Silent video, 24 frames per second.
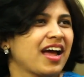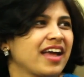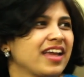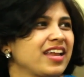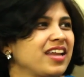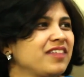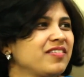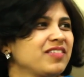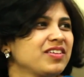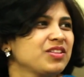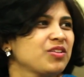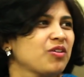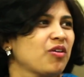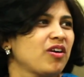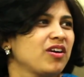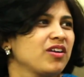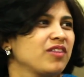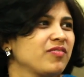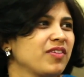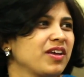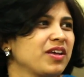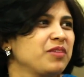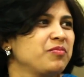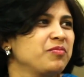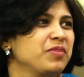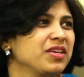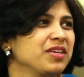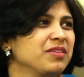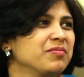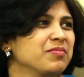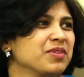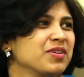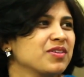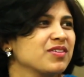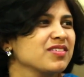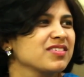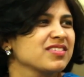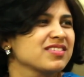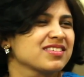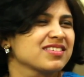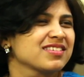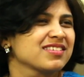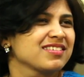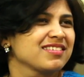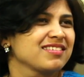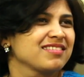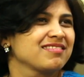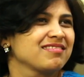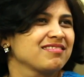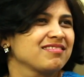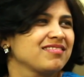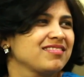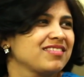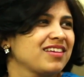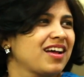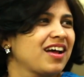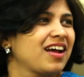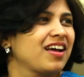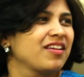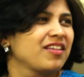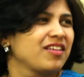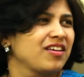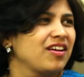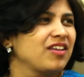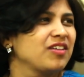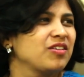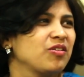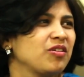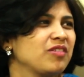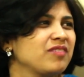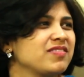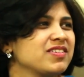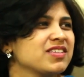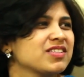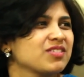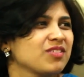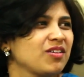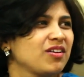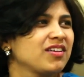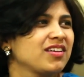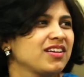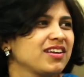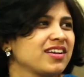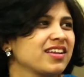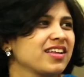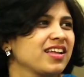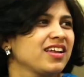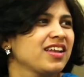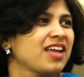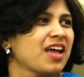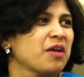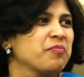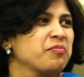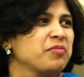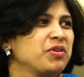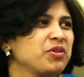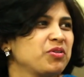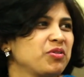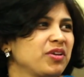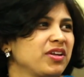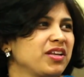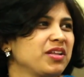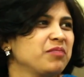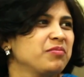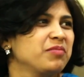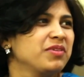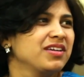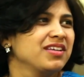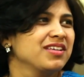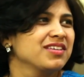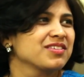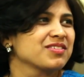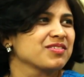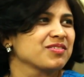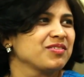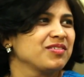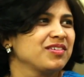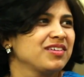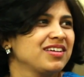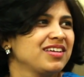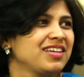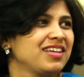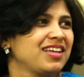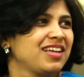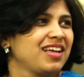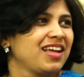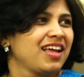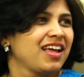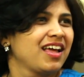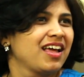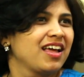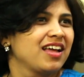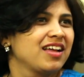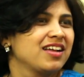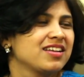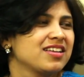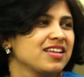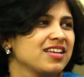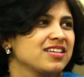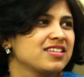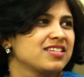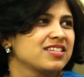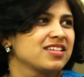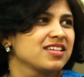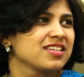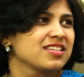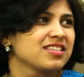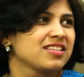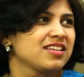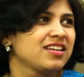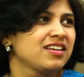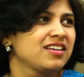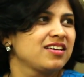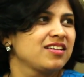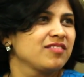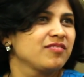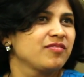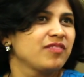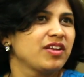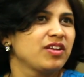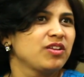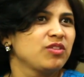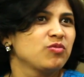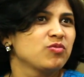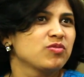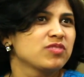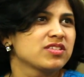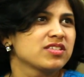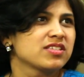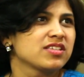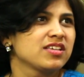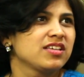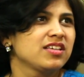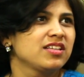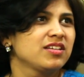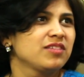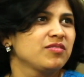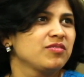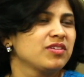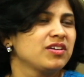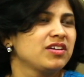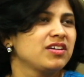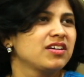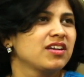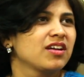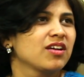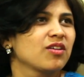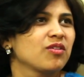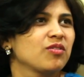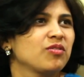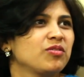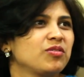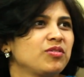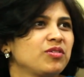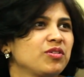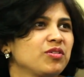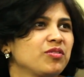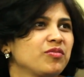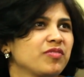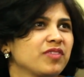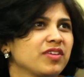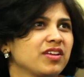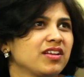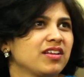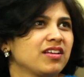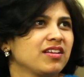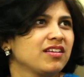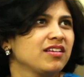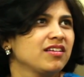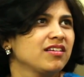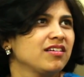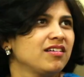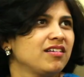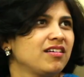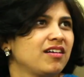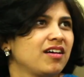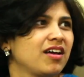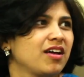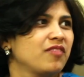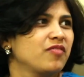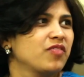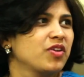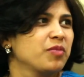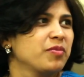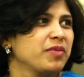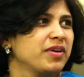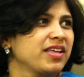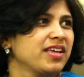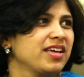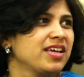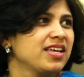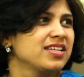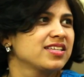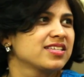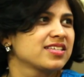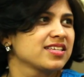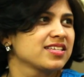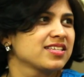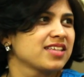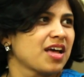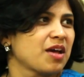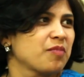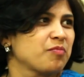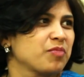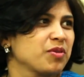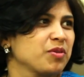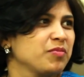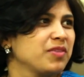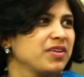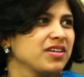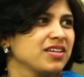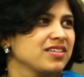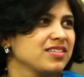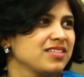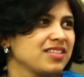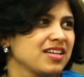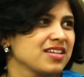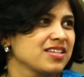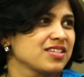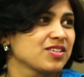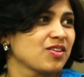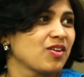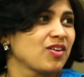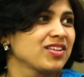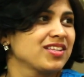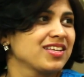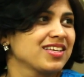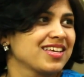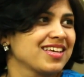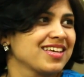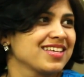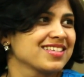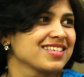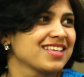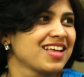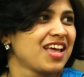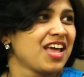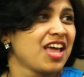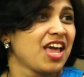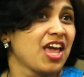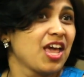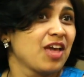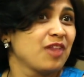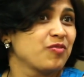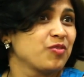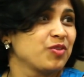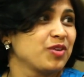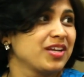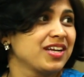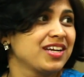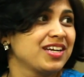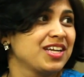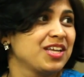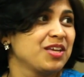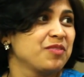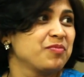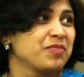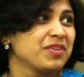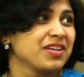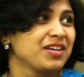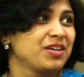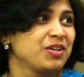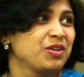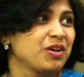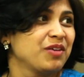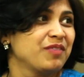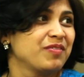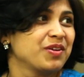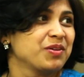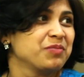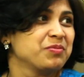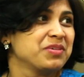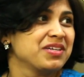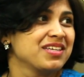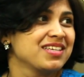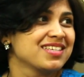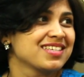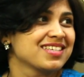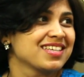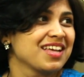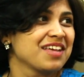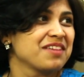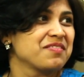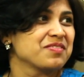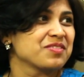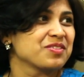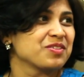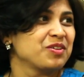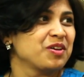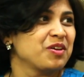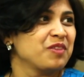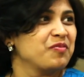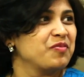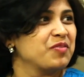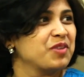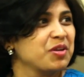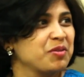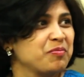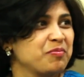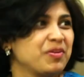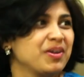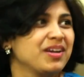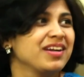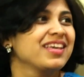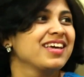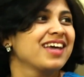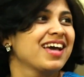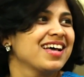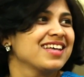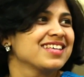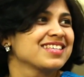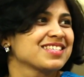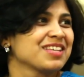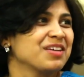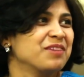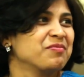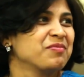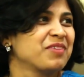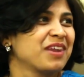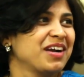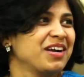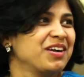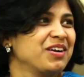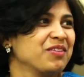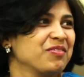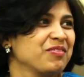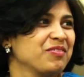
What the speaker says: I never thought why me, because I always thought it can happen to anybody. So it's just that when you see the world around, you feel everybody else is happy, but that's not the case. If you dig deeper into everybody's lives now, everybody has some